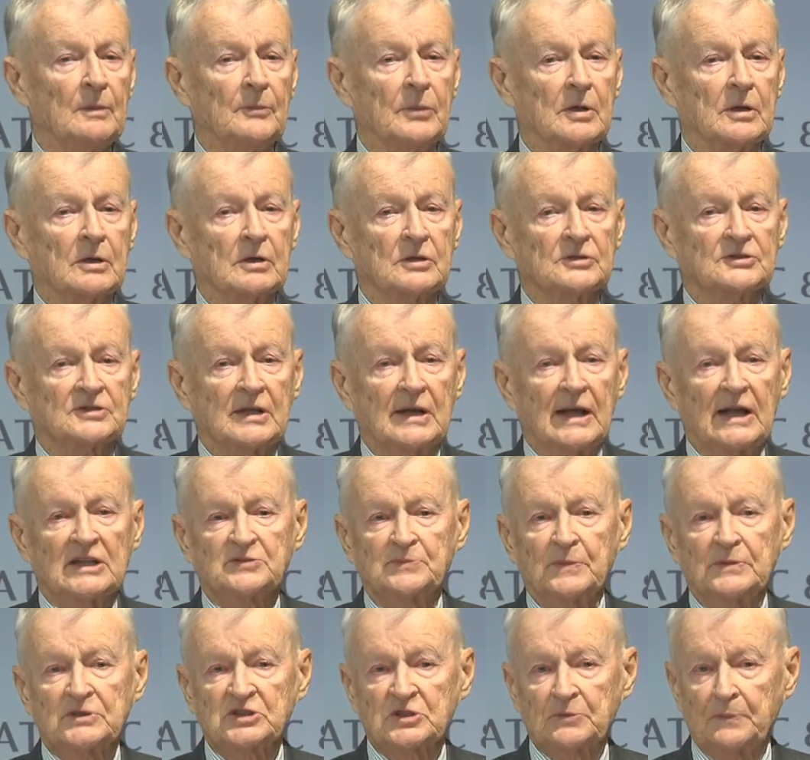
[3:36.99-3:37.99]
because it has
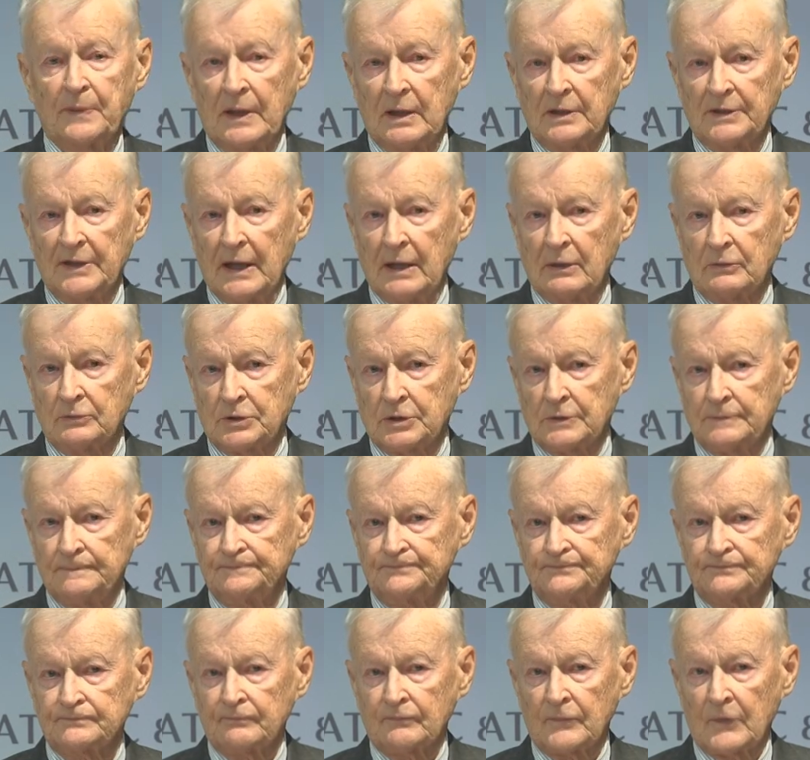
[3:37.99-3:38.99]
been spelled out
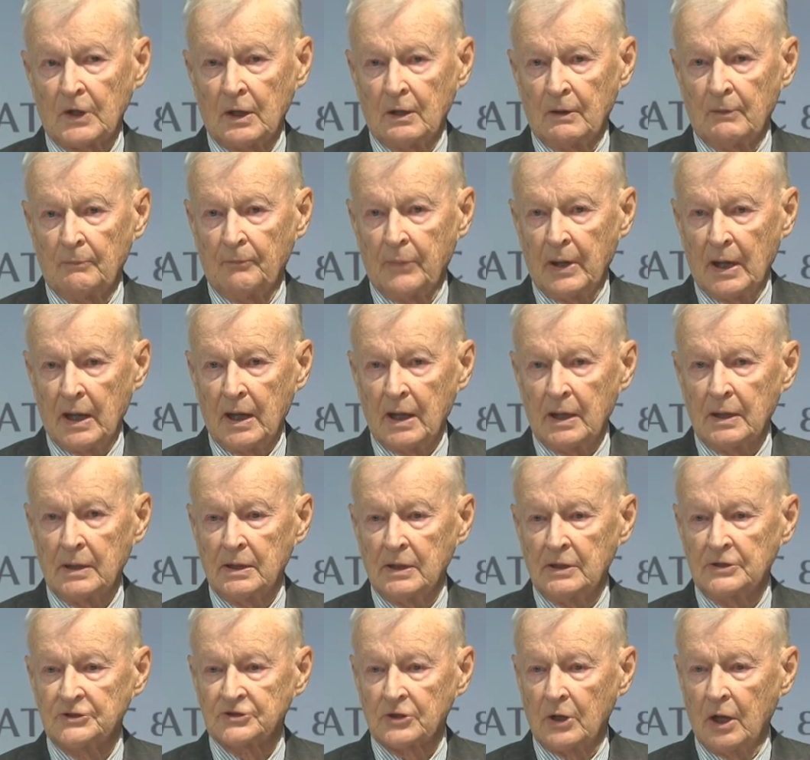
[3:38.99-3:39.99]
by
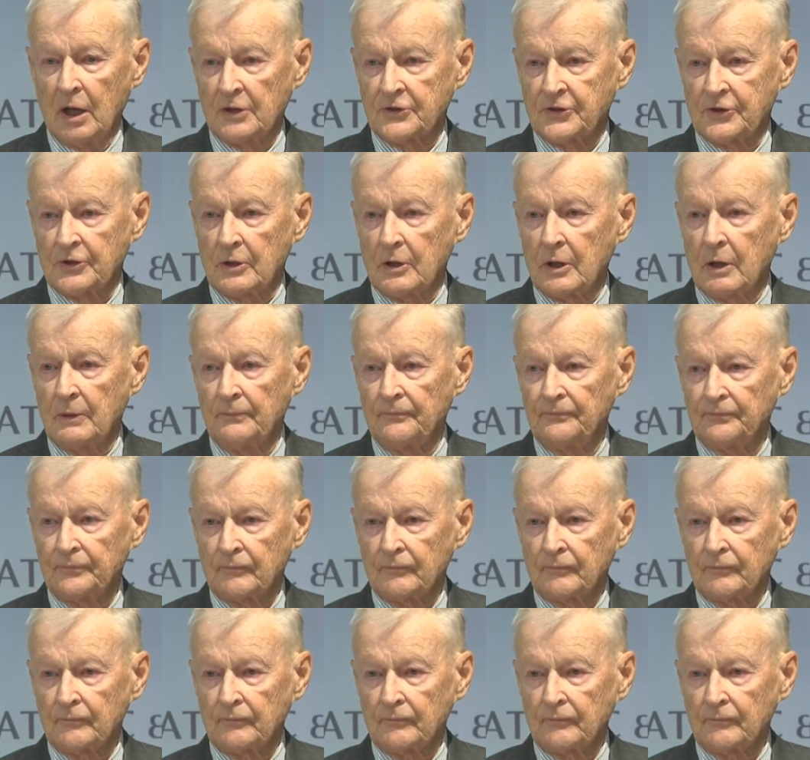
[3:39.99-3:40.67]
its author